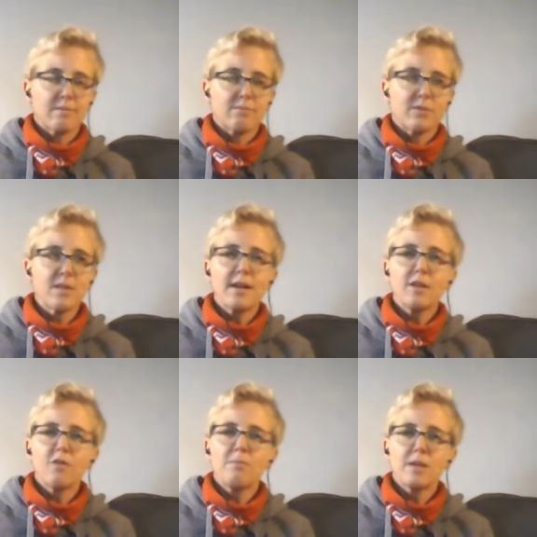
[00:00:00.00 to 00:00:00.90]
this
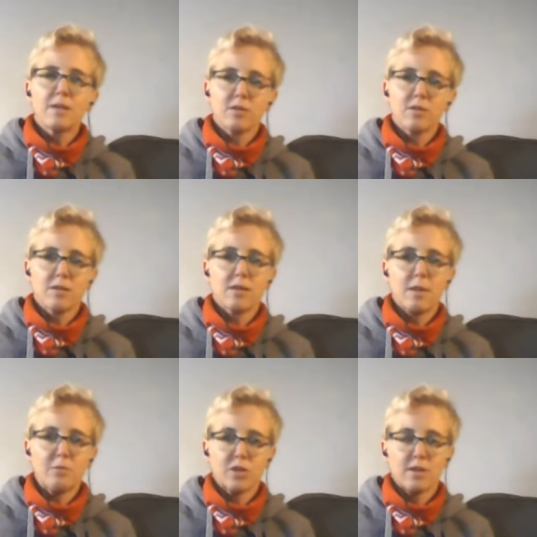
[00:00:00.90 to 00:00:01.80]
kind of
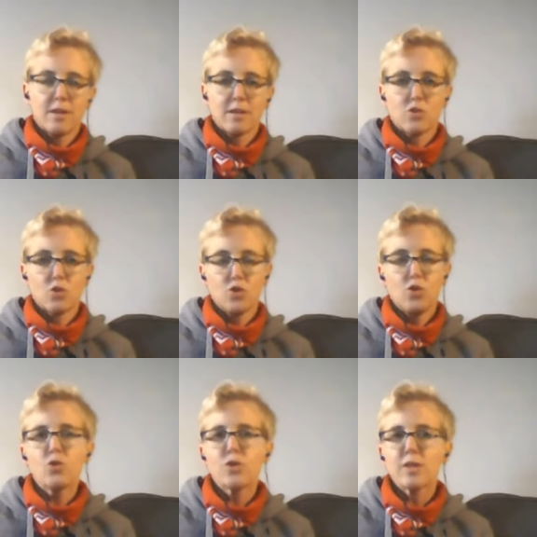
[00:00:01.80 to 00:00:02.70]
misconception that to
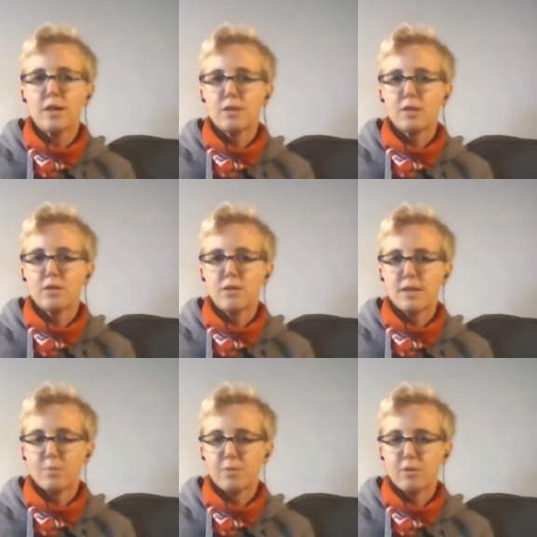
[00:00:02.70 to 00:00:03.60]
use our
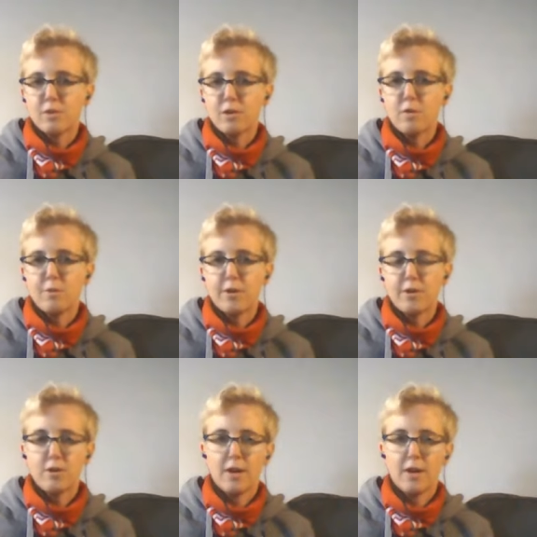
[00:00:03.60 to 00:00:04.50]
transport offer,
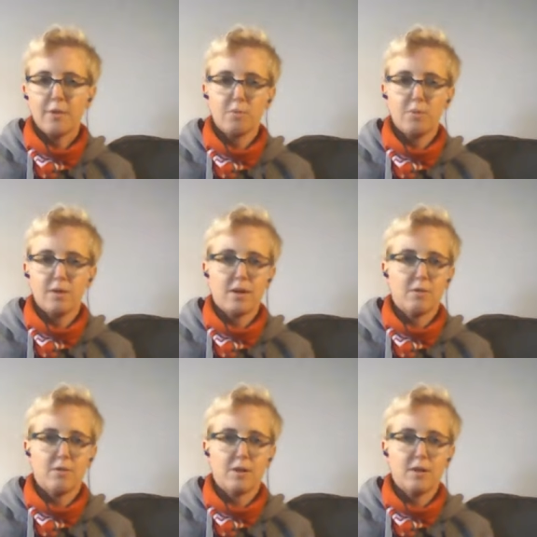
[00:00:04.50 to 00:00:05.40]
you have to be
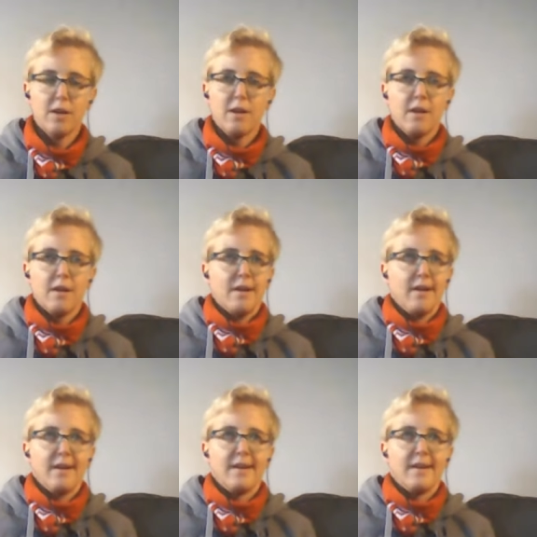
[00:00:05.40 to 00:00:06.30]
our
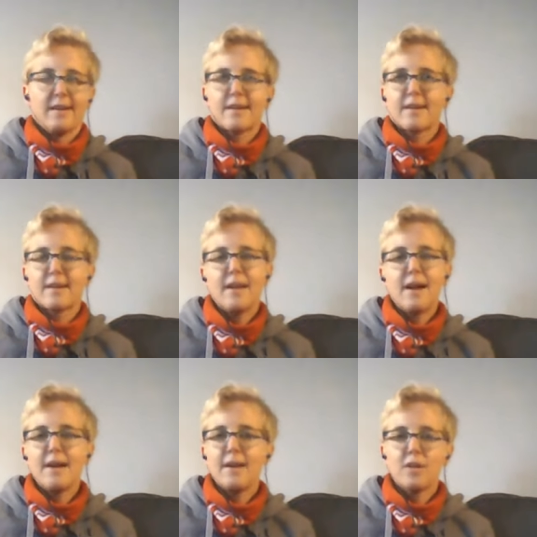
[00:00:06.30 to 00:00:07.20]
uh,
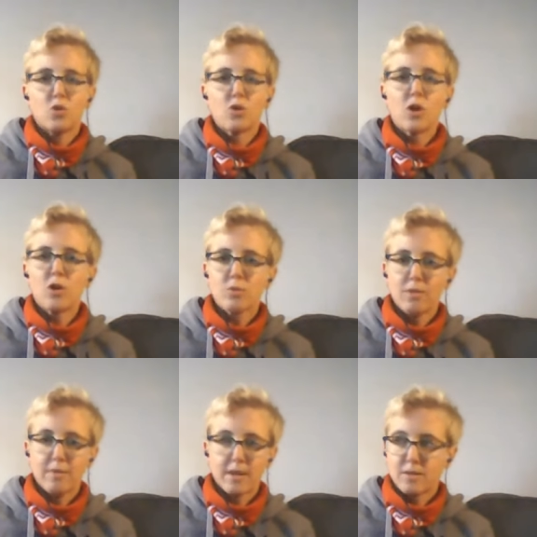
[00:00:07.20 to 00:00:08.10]
client who goes
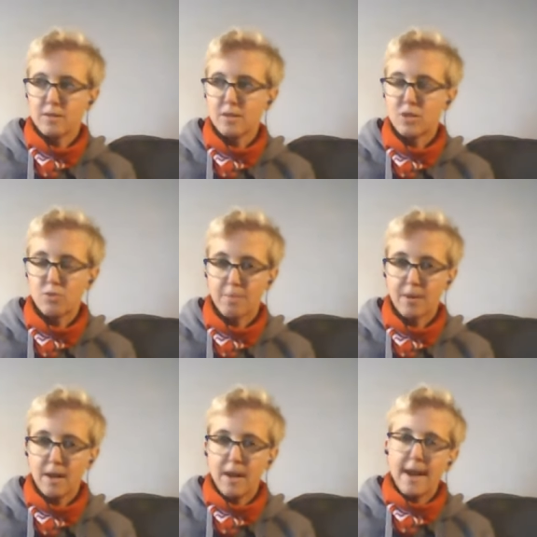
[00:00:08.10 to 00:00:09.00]
with us on the trip.
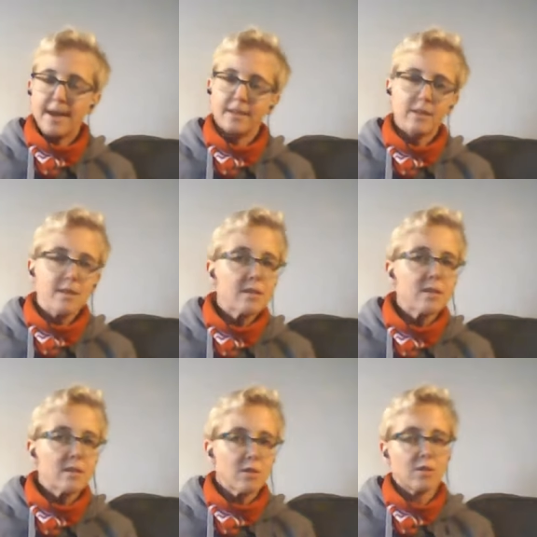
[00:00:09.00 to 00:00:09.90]
And this
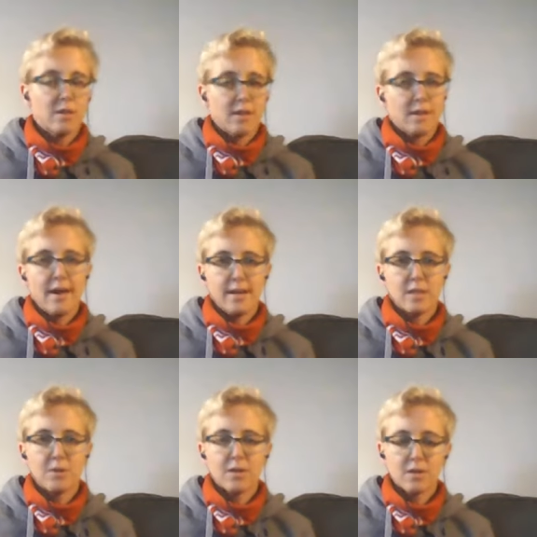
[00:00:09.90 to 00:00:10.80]
is not the
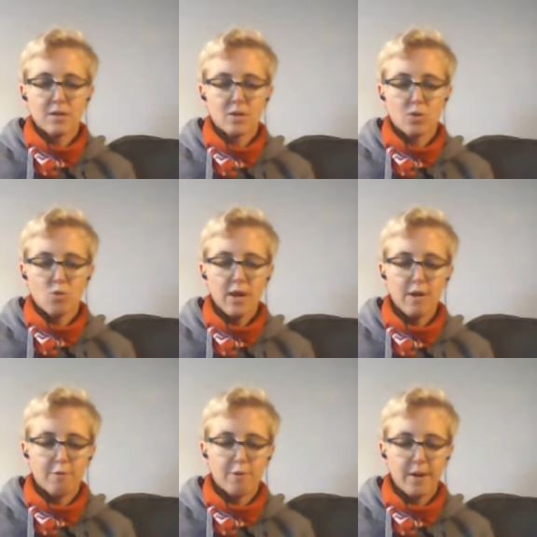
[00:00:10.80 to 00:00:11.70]
case because we
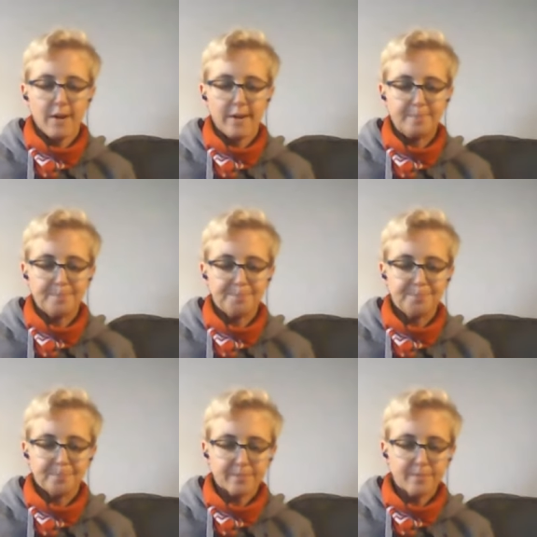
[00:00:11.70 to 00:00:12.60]
have um,
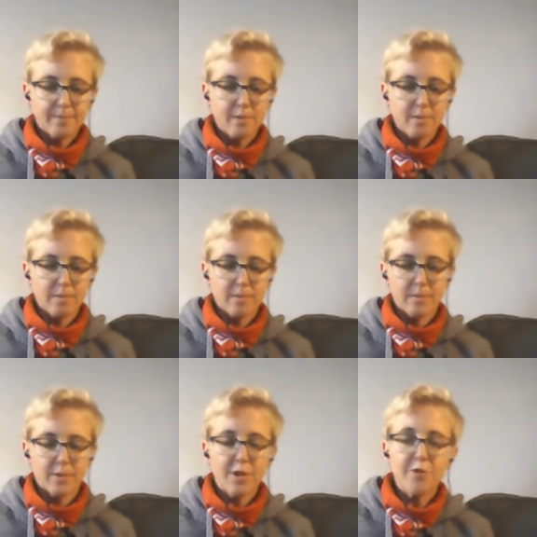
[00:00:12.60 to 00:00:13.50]

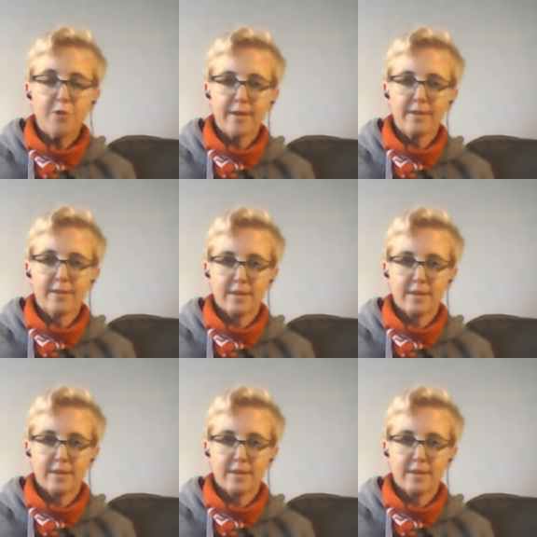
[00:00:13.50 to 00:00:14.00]
different,